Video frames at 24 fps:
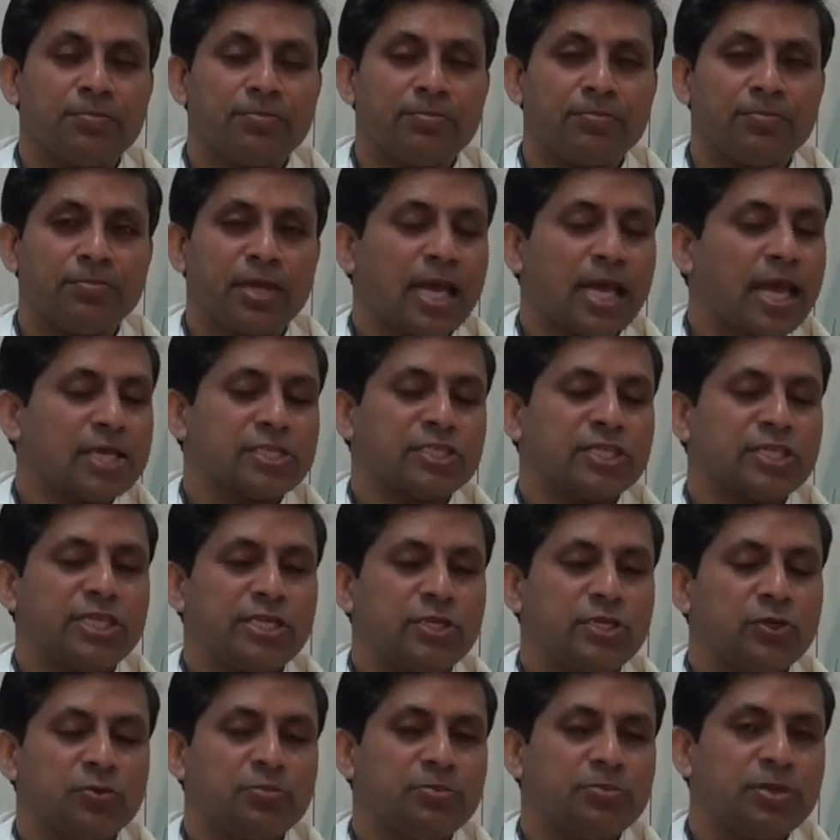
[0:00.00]
but I actually
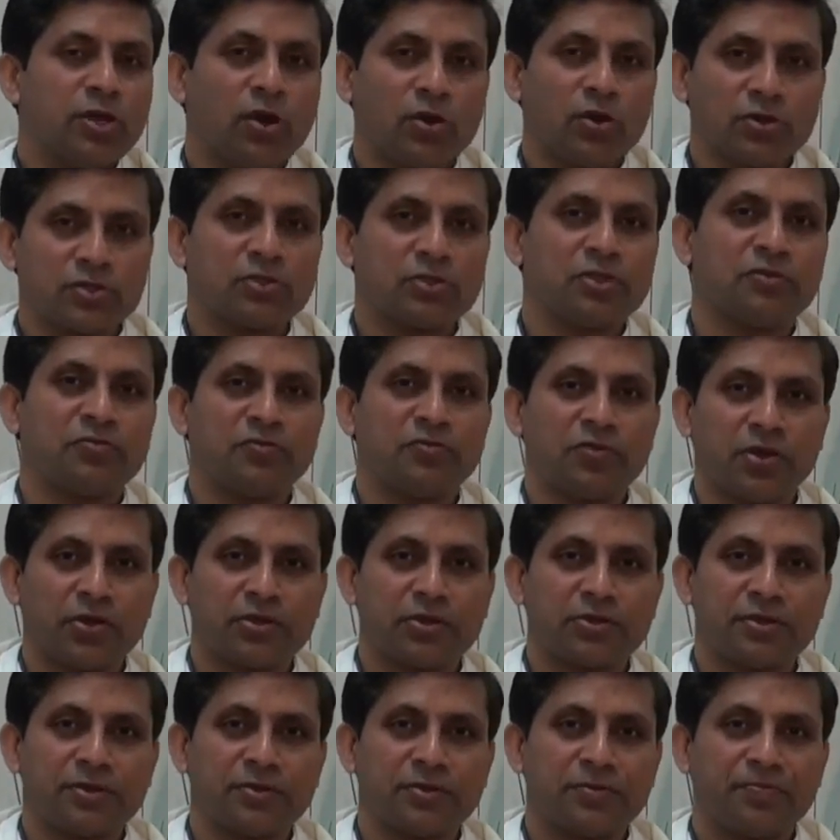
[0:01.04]
don't belong to the
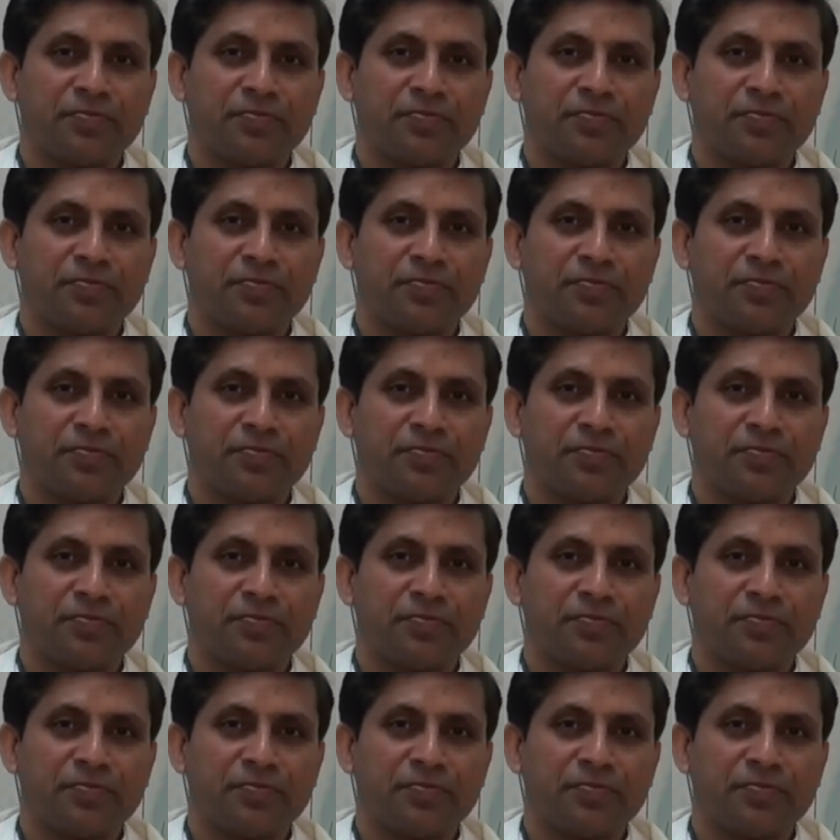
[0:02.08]
flock.